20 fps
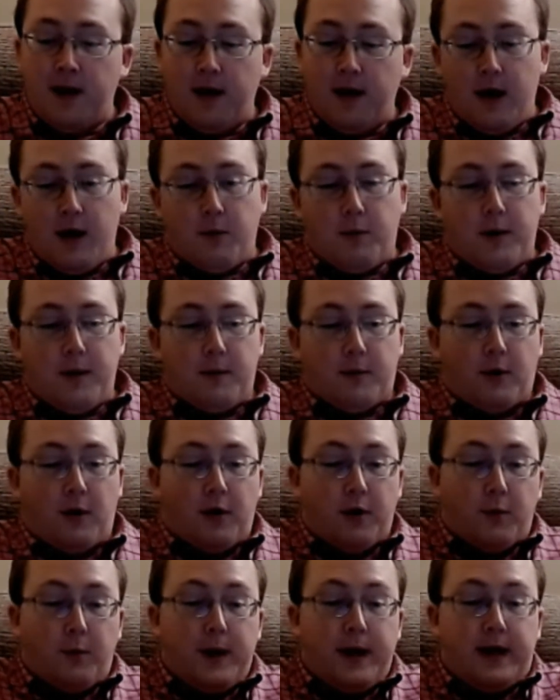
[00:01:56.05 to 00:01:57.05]
We were
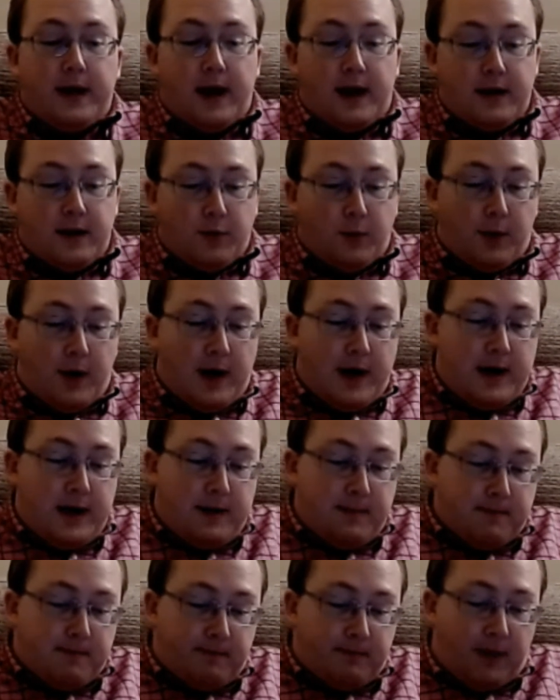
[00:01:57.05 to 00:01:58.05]
on a weekend away,
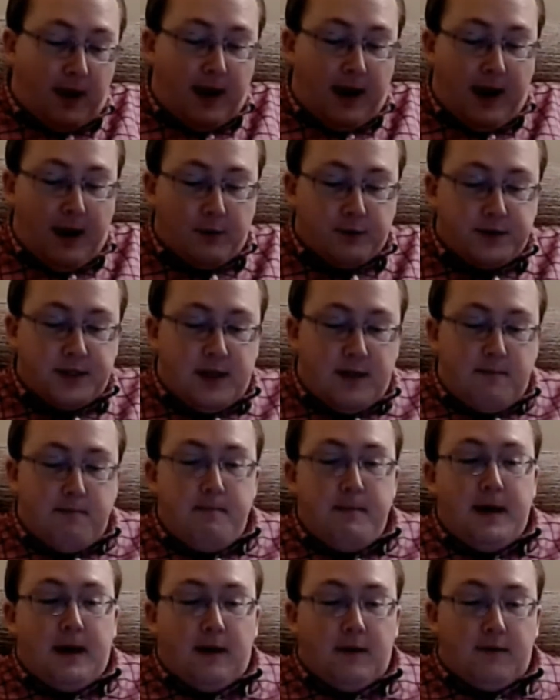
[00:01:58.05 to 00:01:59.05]
out in the
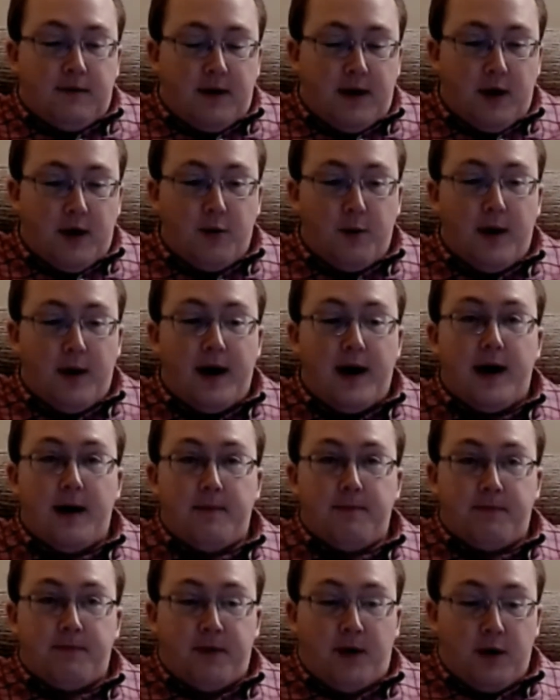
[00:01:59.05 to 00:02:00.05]
middle of
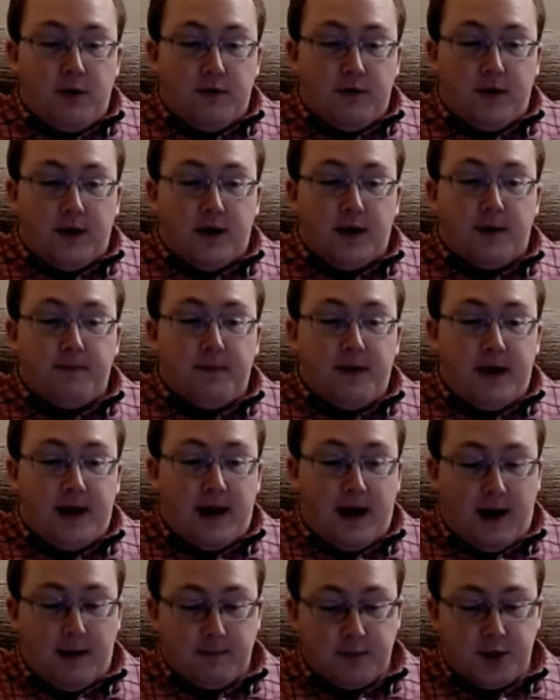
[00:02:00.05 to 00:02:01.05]
nowhere over in
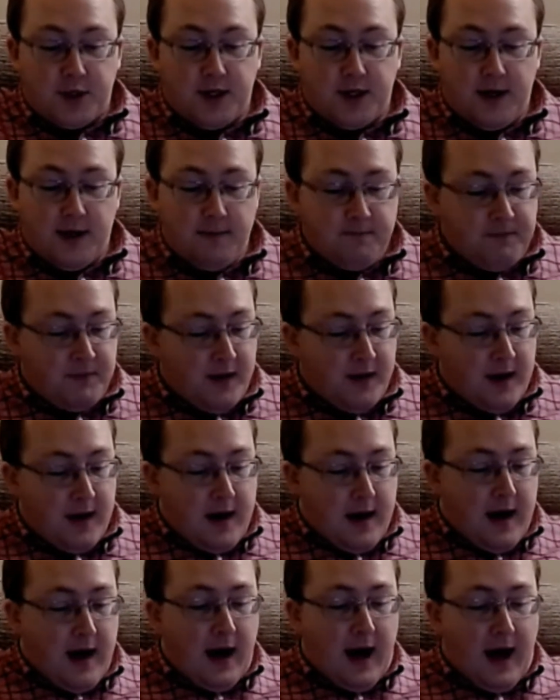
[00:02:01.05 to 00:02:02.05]
Hampshire,
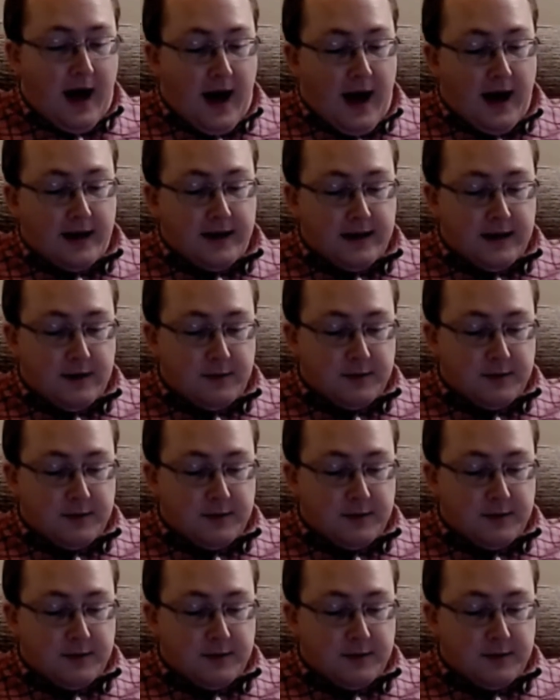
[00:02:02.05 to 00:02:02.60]
and it was a